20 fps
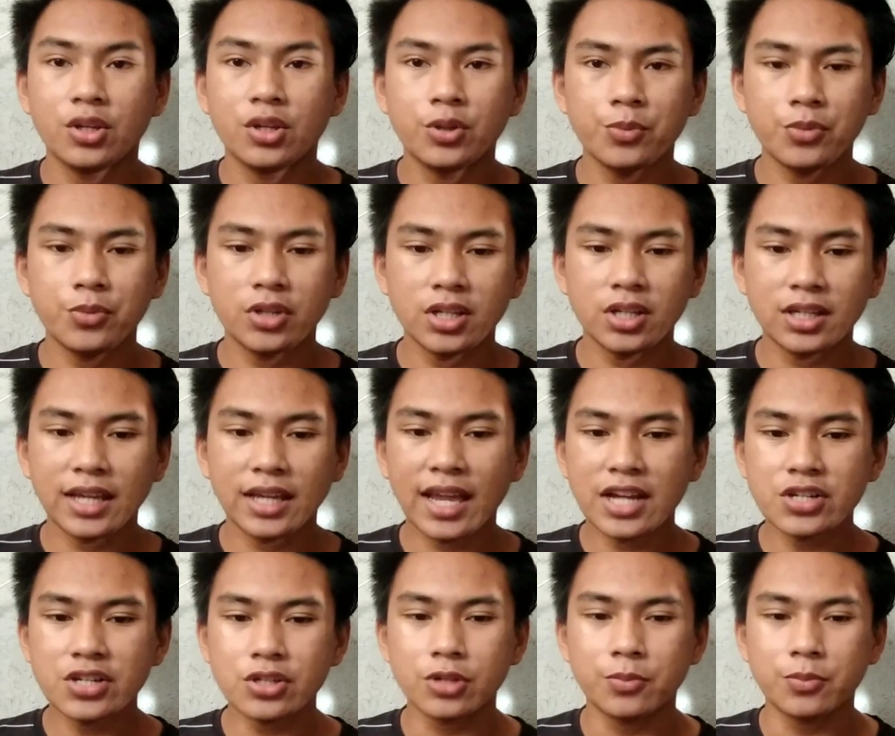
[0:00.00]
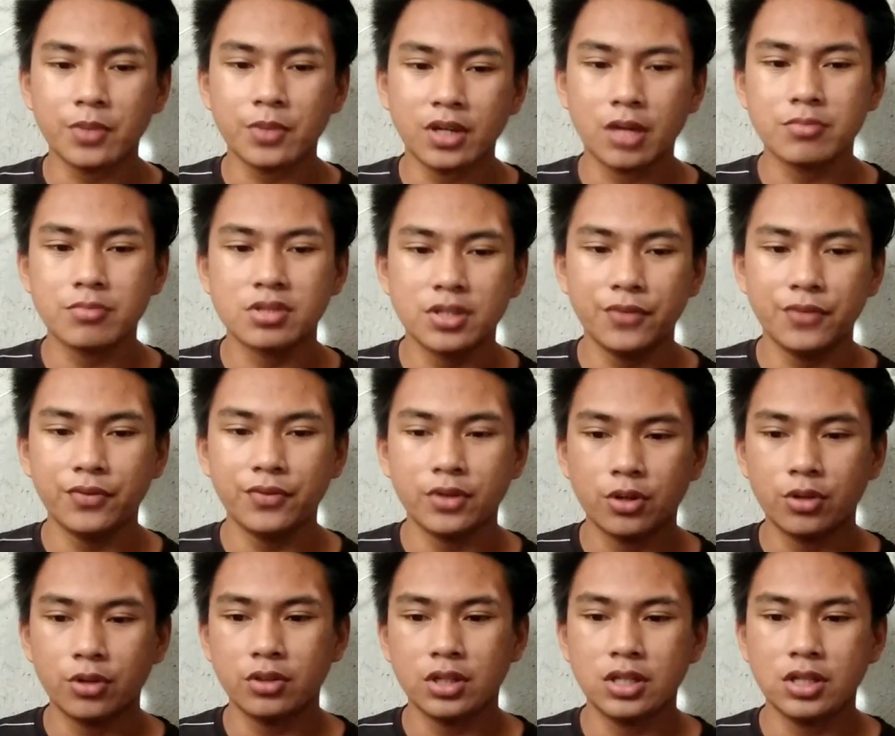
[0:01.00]
Communication becomes
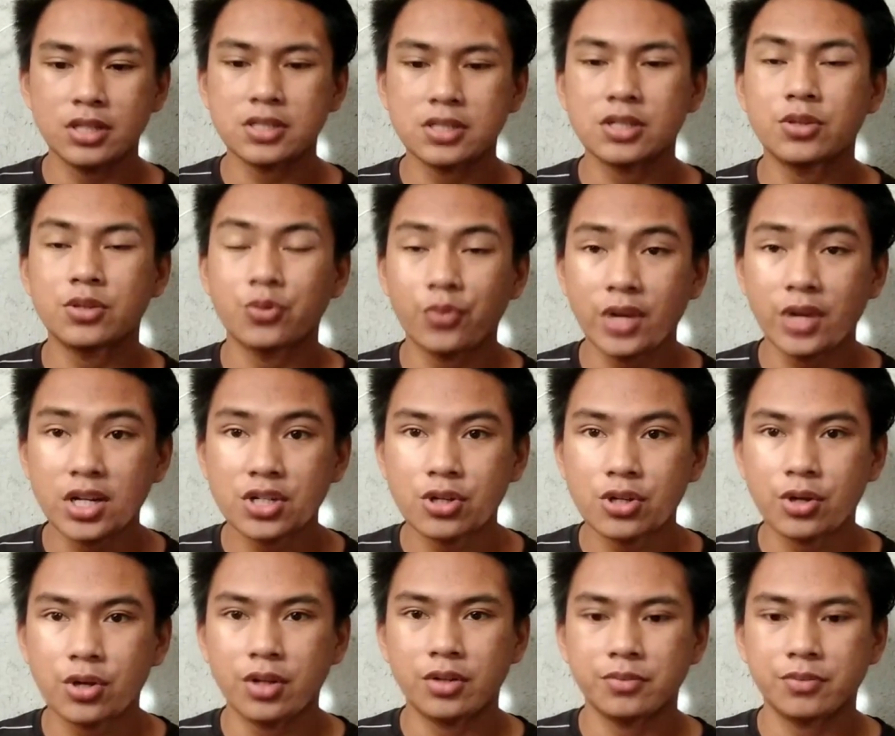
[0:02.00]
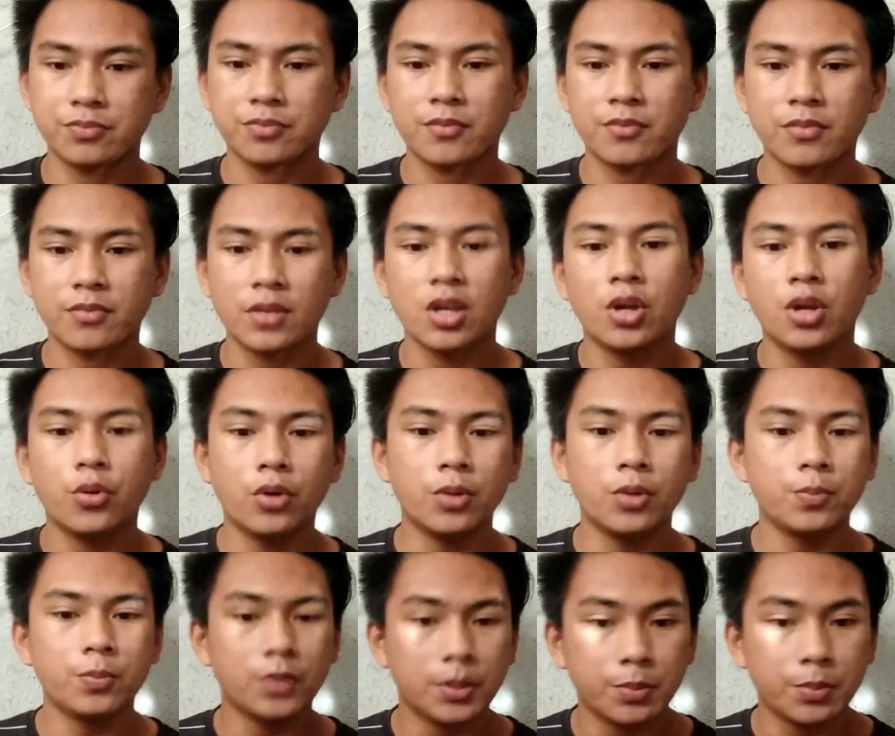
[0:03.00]
difficult in the situation
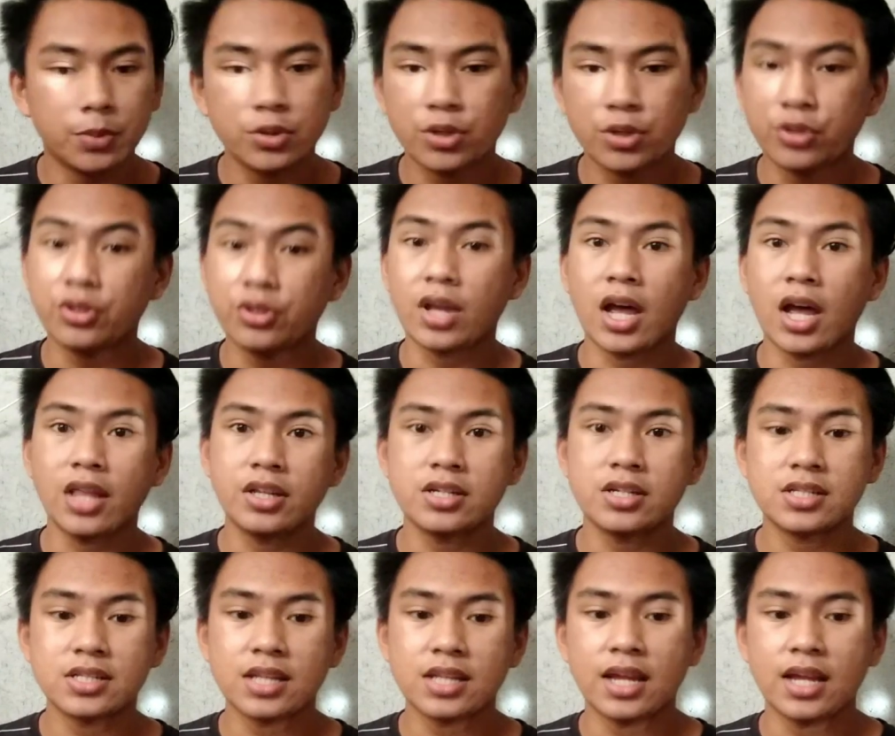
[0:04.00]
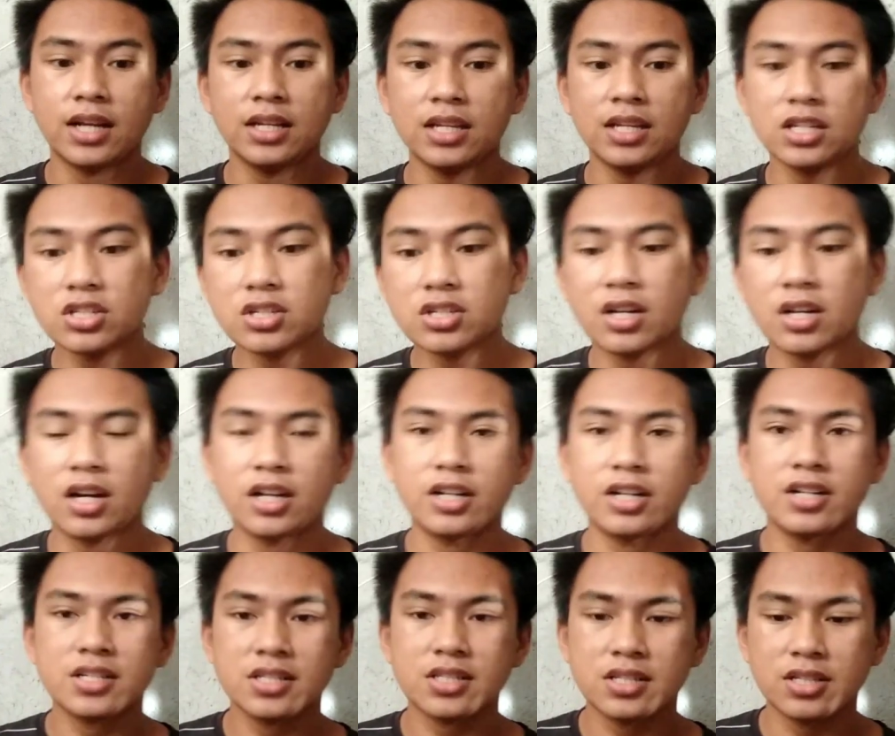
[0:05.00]
where people don't understand each
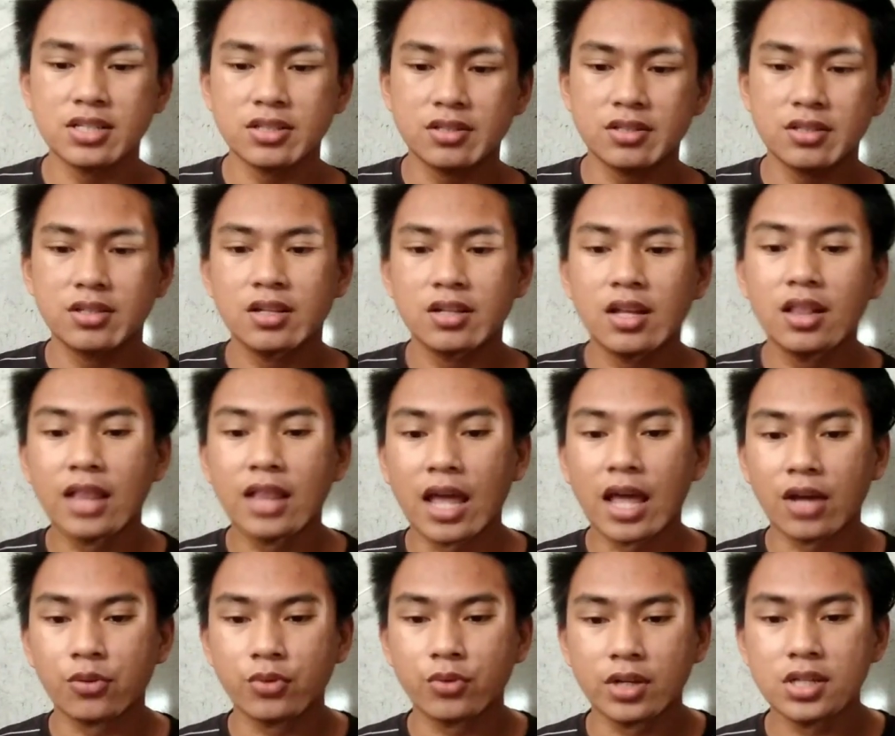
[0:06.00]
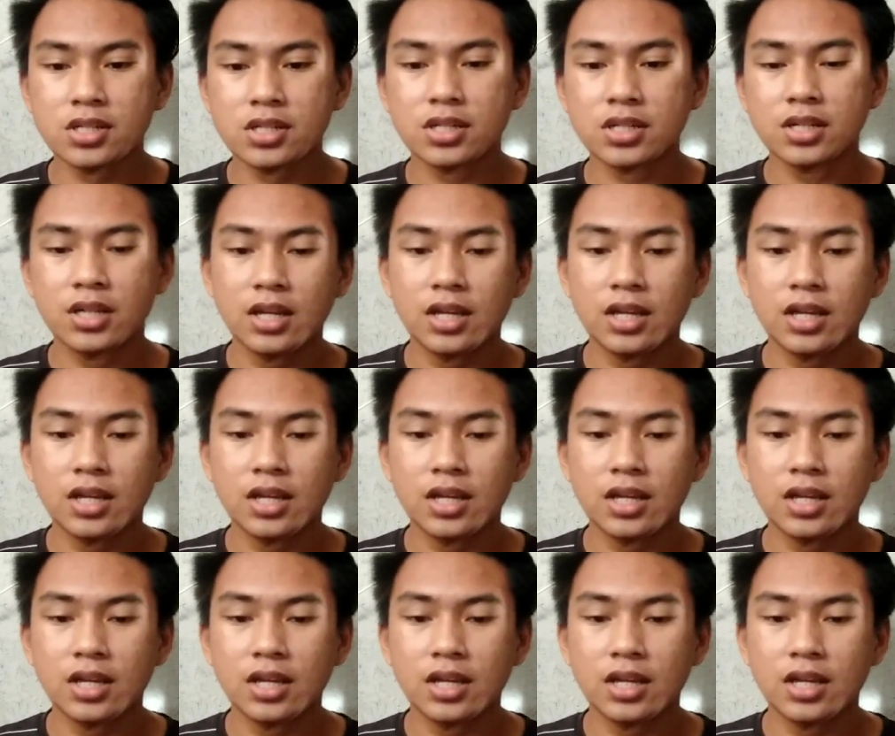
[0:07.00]
other's language.